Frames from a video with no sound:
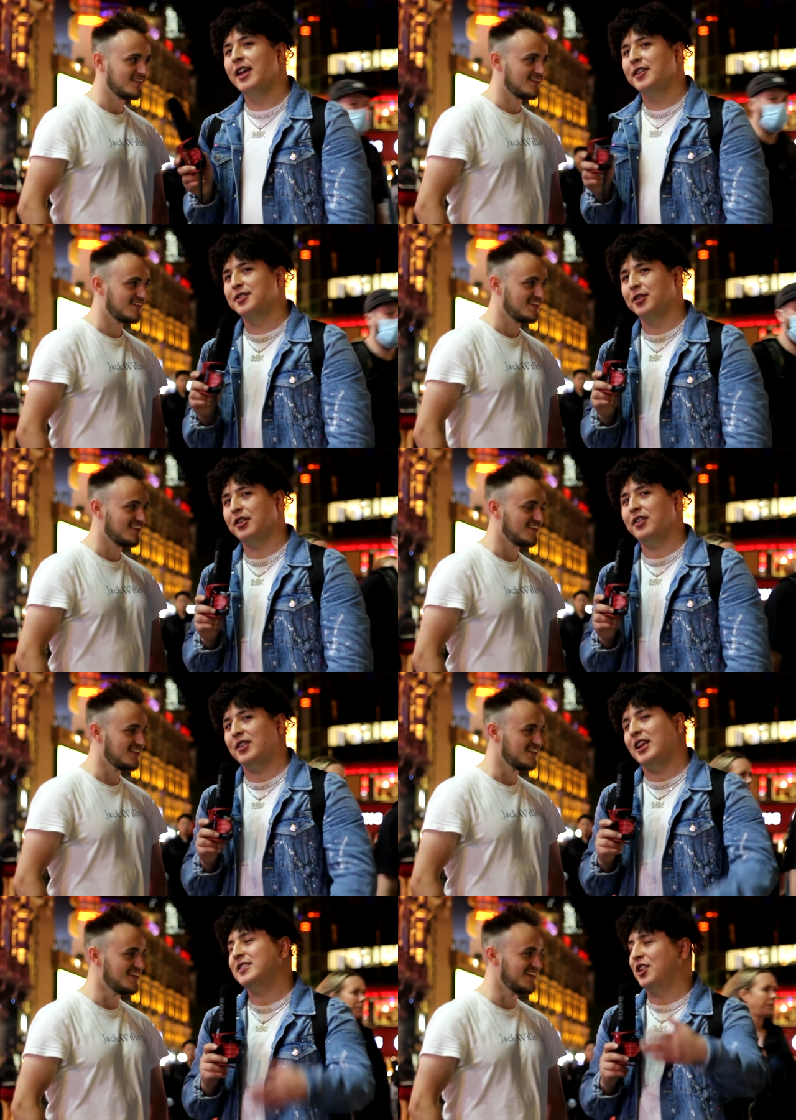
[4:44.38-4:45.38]
Speaker 1: so
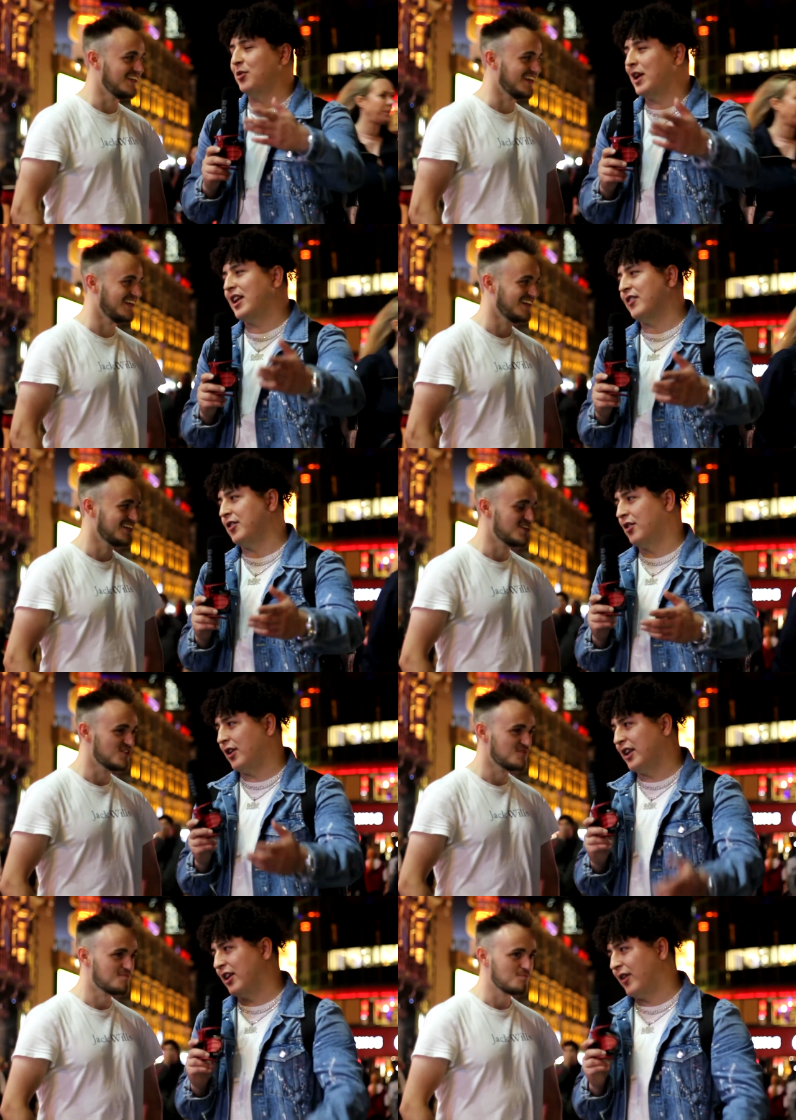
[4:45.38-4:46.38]
let's say you went there on
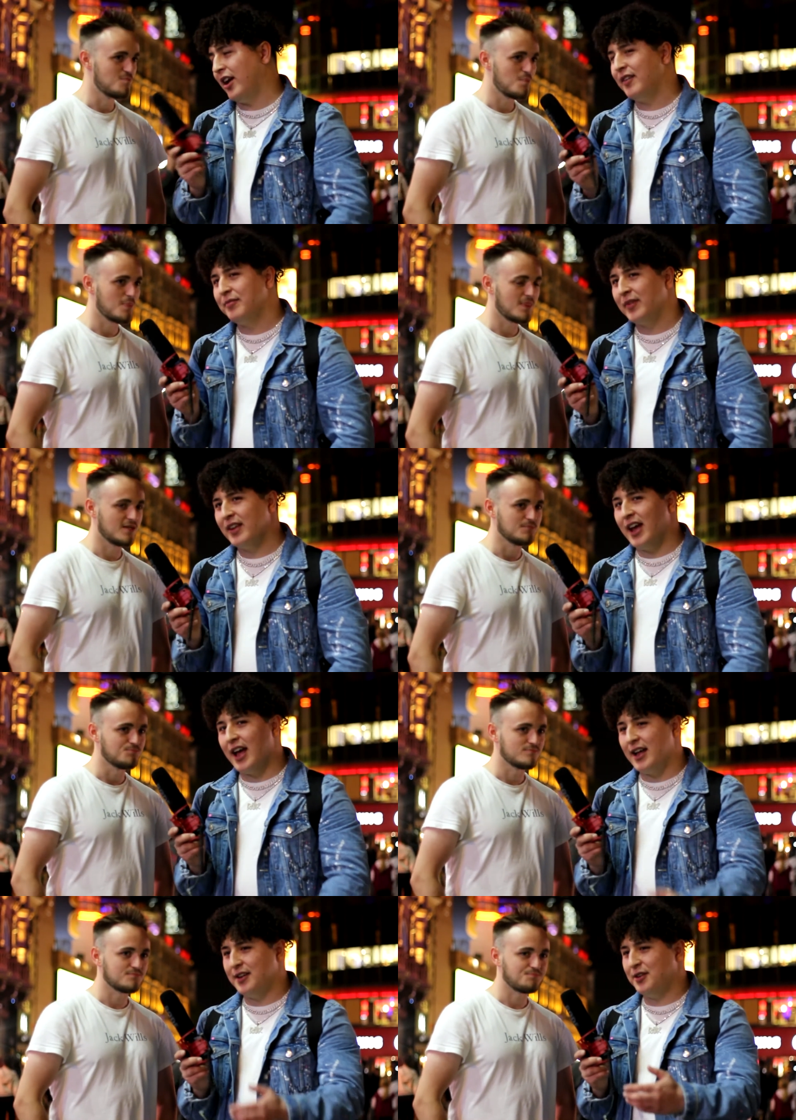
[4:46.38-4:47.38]
holiday, right?
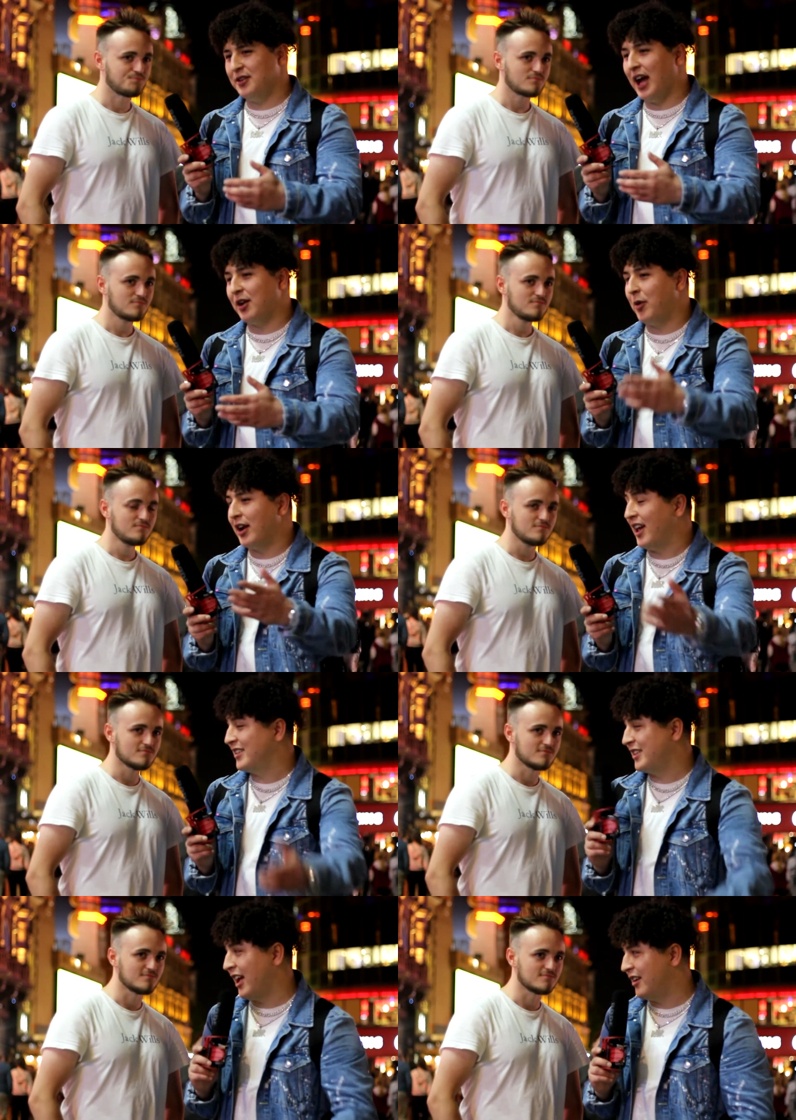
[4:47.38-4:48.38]
And you had a one night
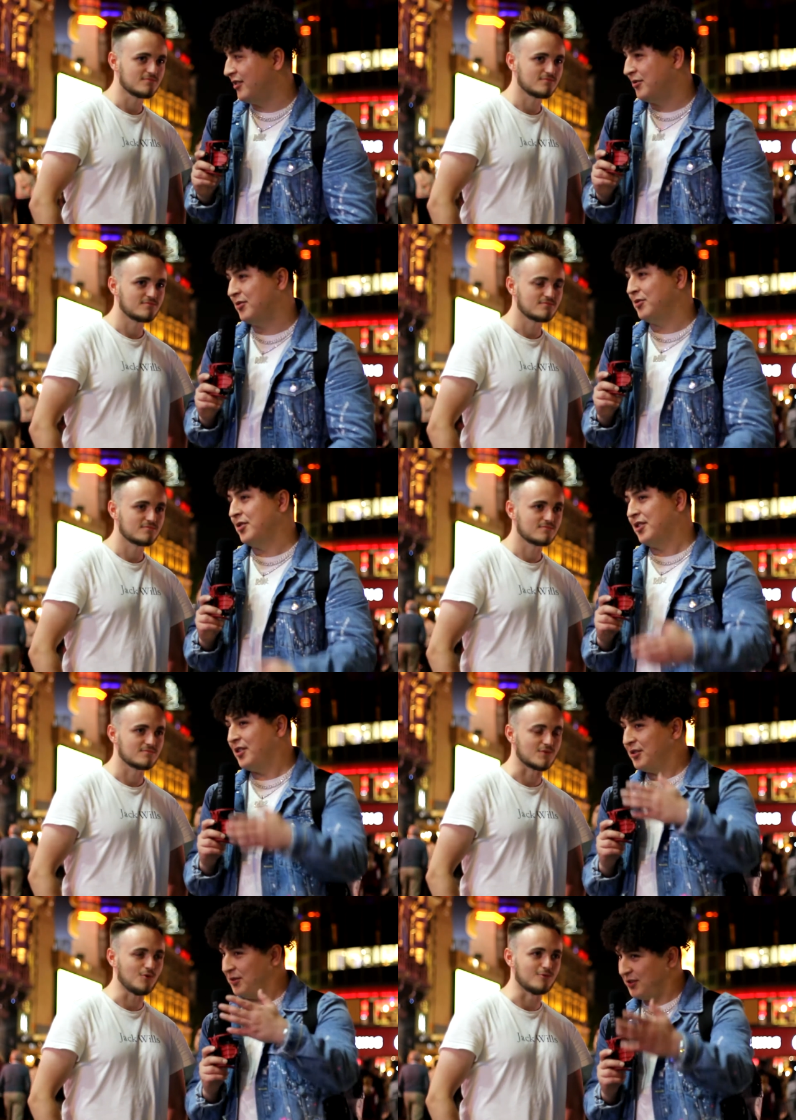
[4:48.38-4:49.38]
stand.
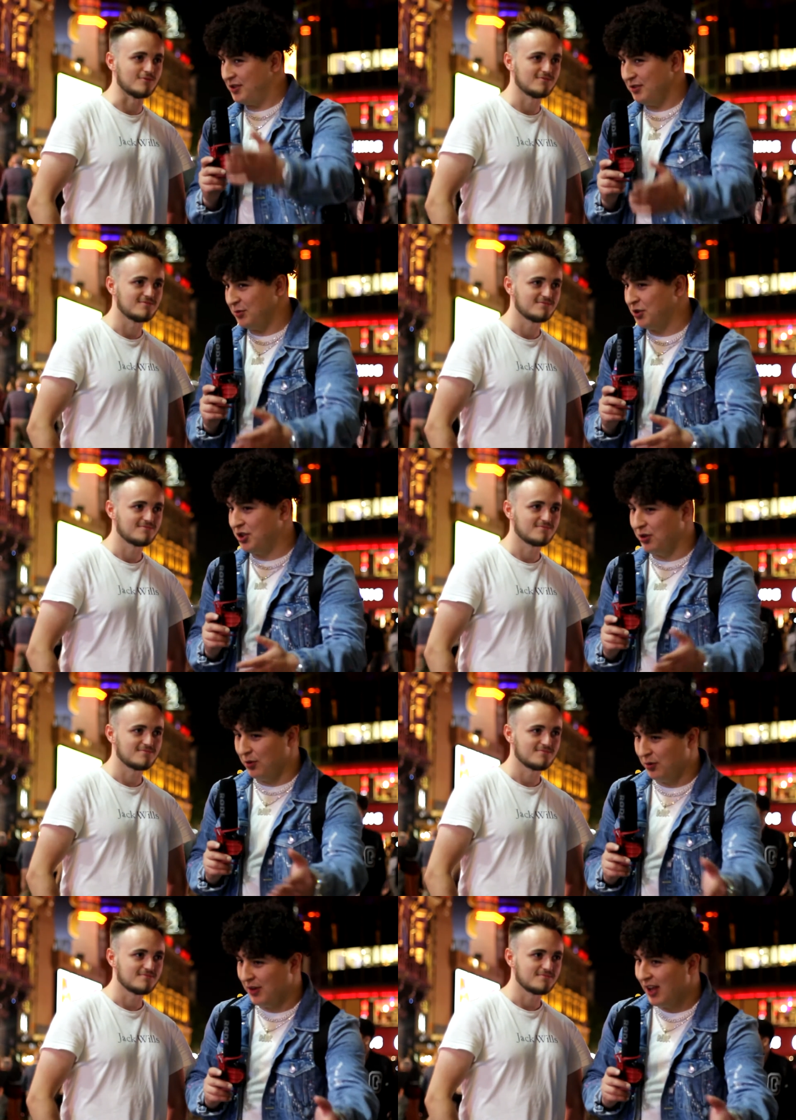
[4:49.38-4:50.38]
Would
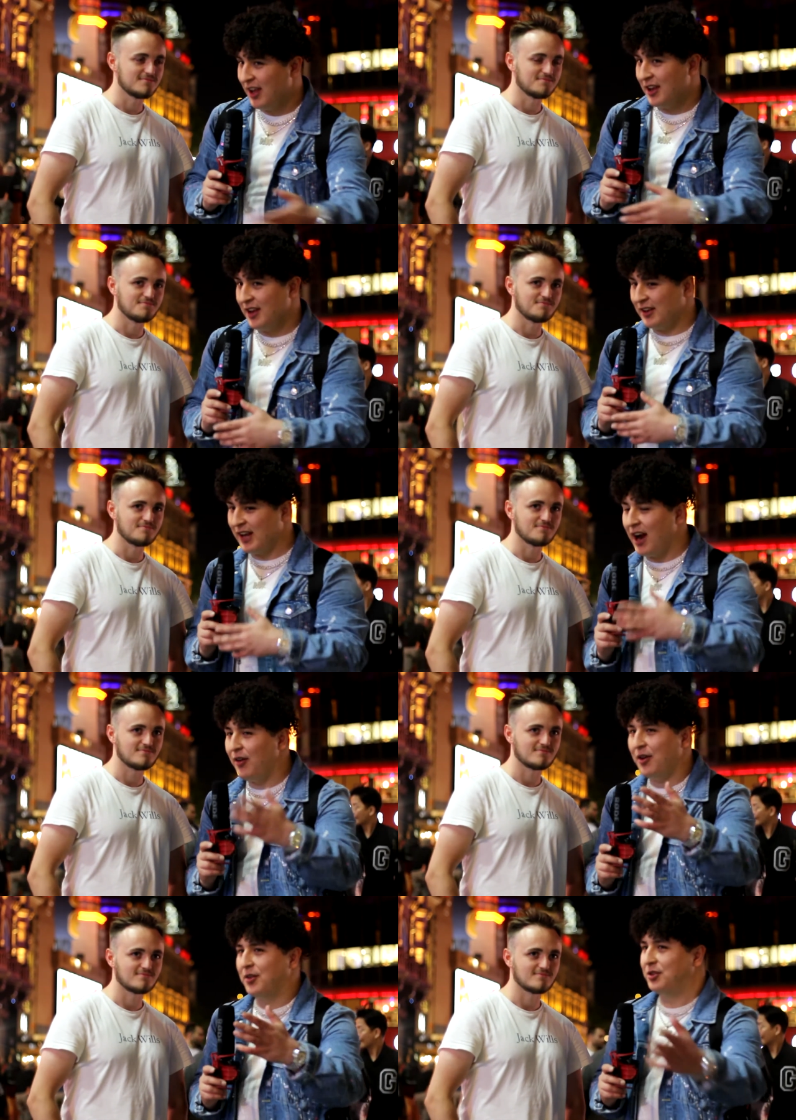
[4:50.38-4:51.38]
you
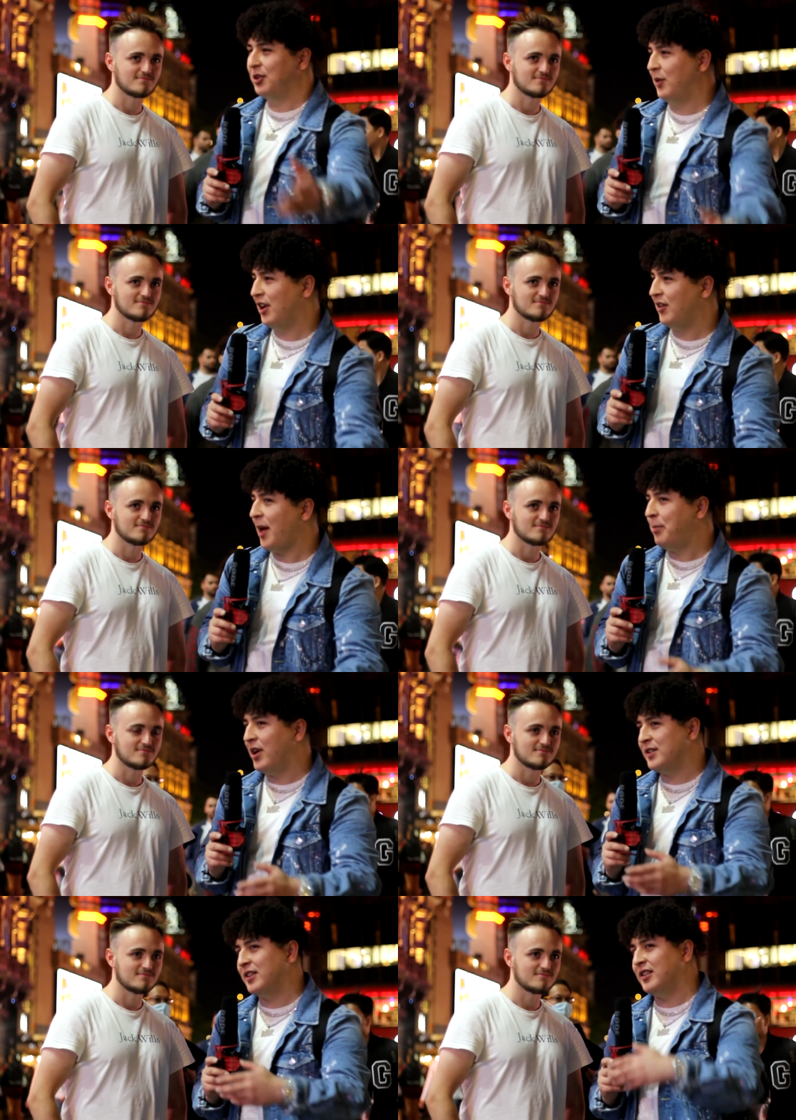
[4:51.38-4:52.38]
carry on doing it with that
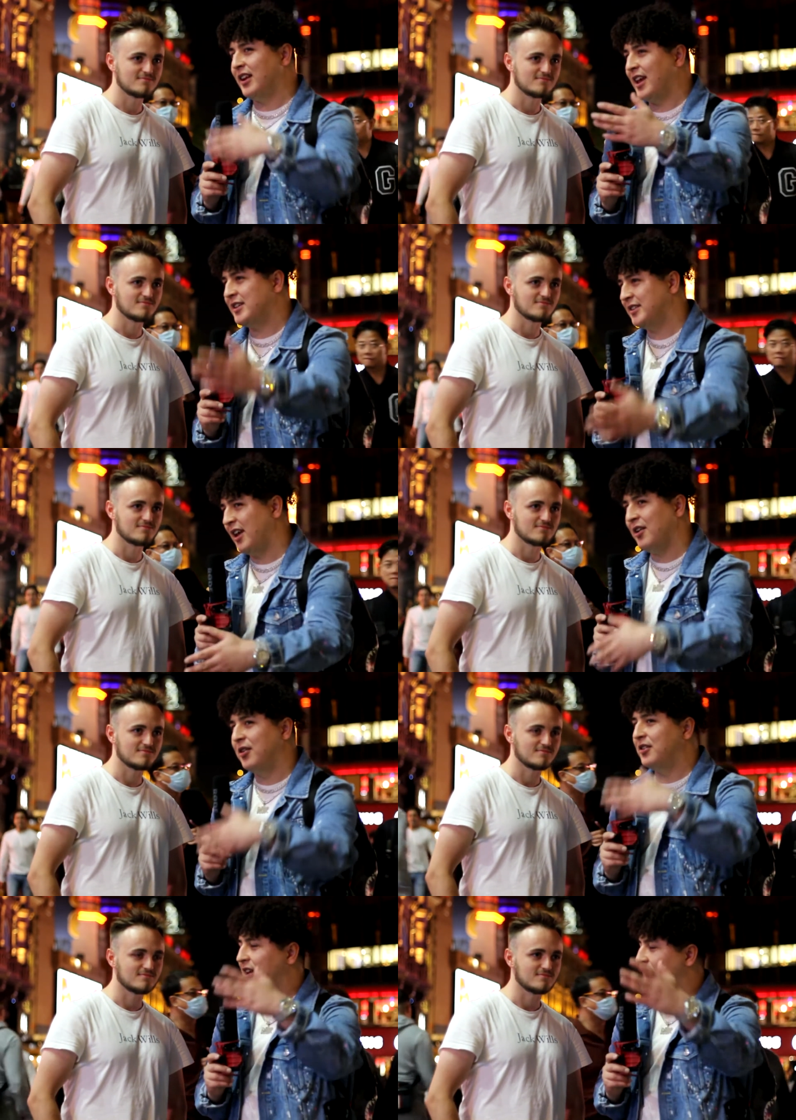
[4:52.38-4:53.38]
person the next day
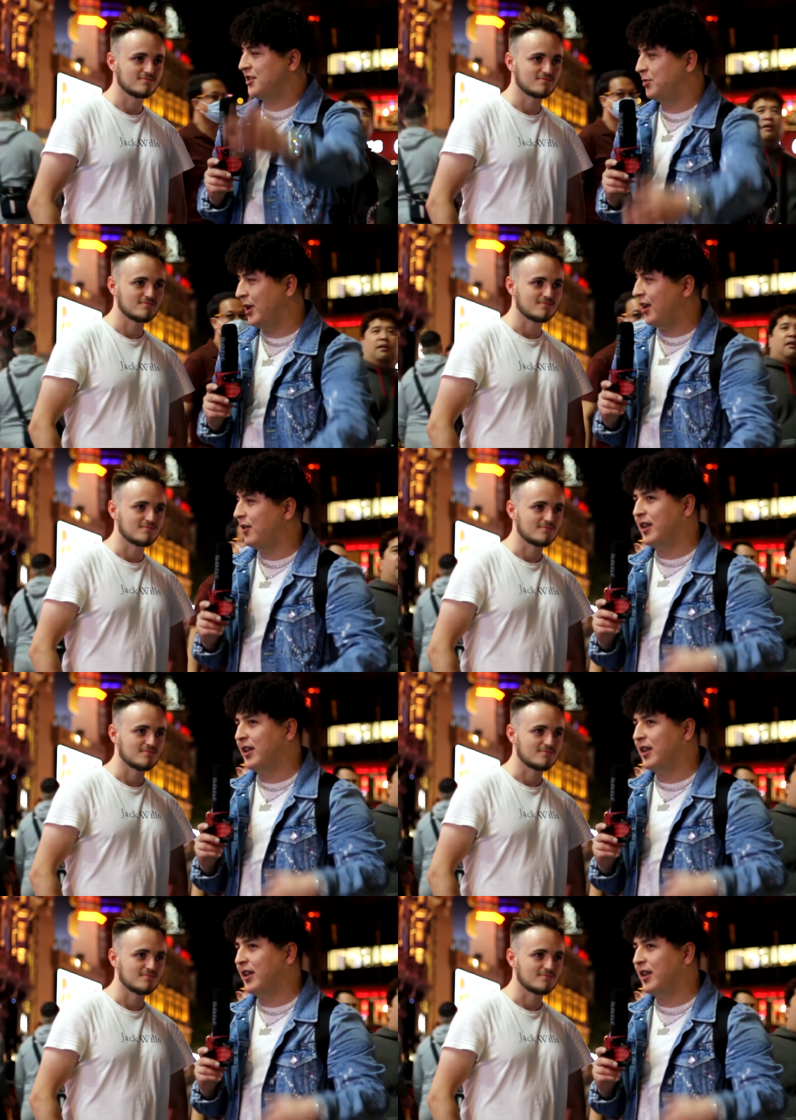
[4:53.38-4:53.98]
or the next week or